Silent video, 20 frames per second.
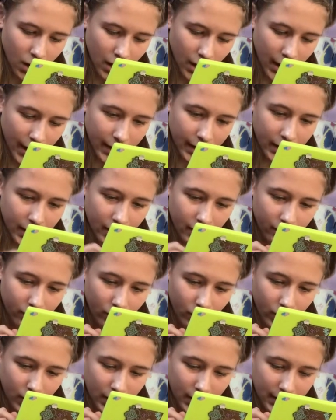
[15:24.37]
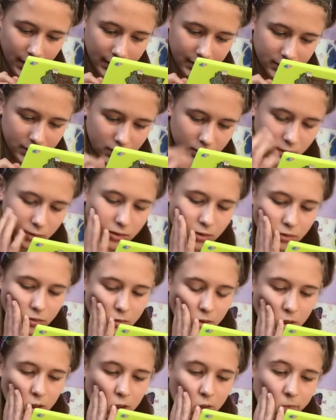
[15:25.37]
I didn't even realize. Oh
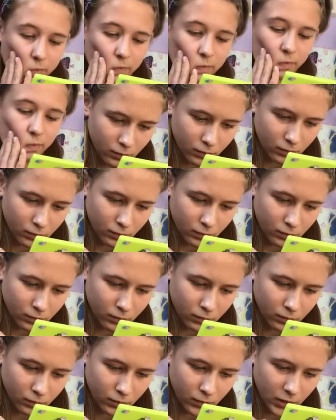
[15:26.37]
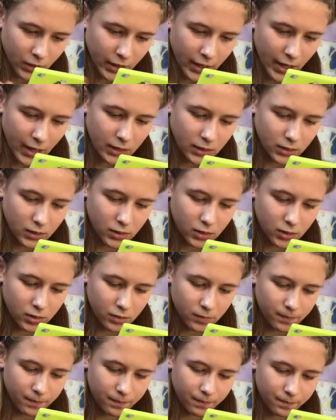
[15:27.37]
no. Yes.
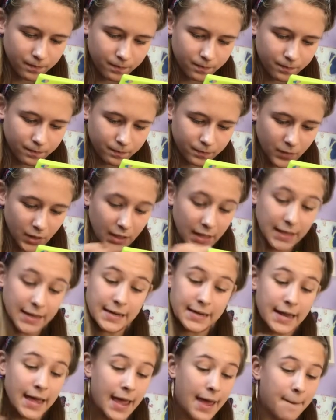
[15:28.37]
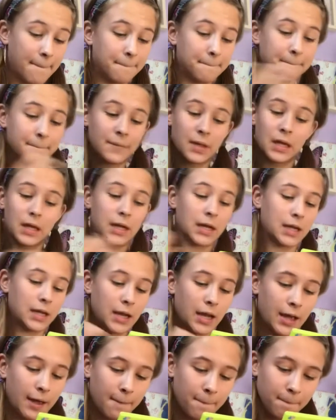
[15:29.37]
He dead. He
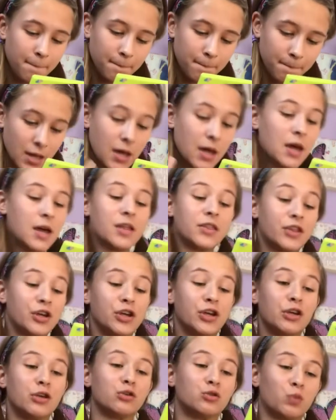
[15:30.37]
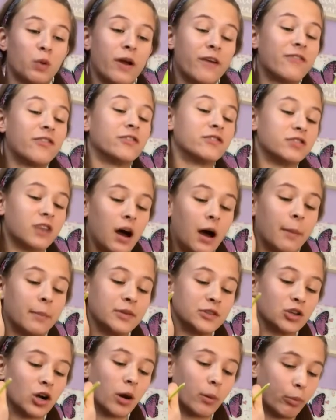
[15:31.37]
dead. The huge wave of
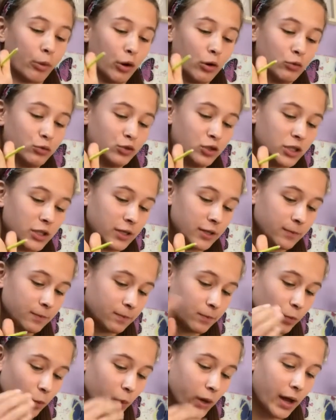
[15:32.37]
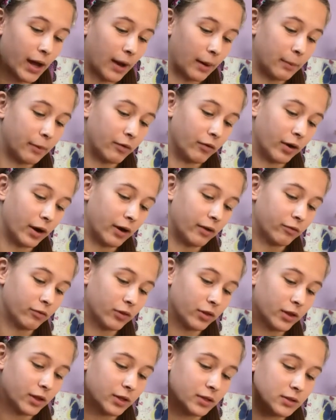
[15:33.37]
zombies are approaching. We gotta be ready for
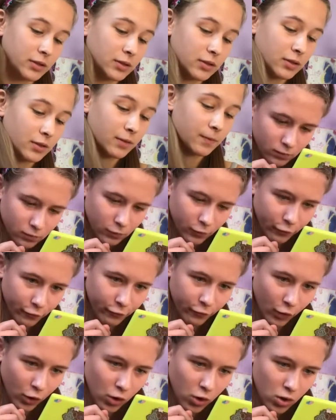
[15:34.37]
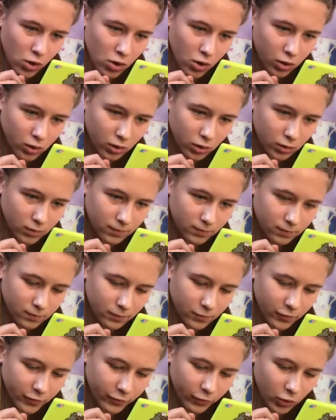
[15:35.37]
this. Fall.
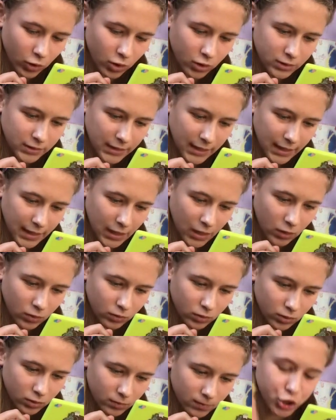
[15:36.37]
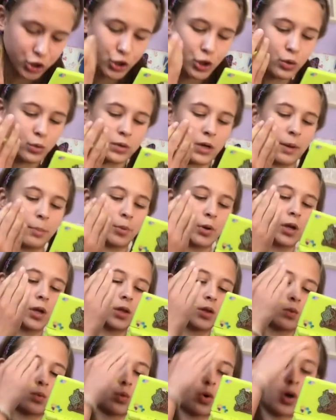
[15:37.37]
Fall down. Shoot, I put it in
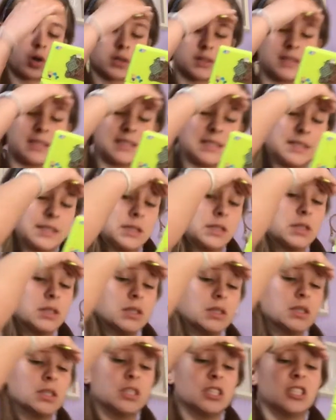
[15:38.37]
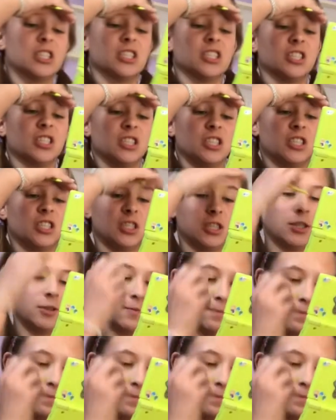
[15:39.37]
the wrong thing. Oh.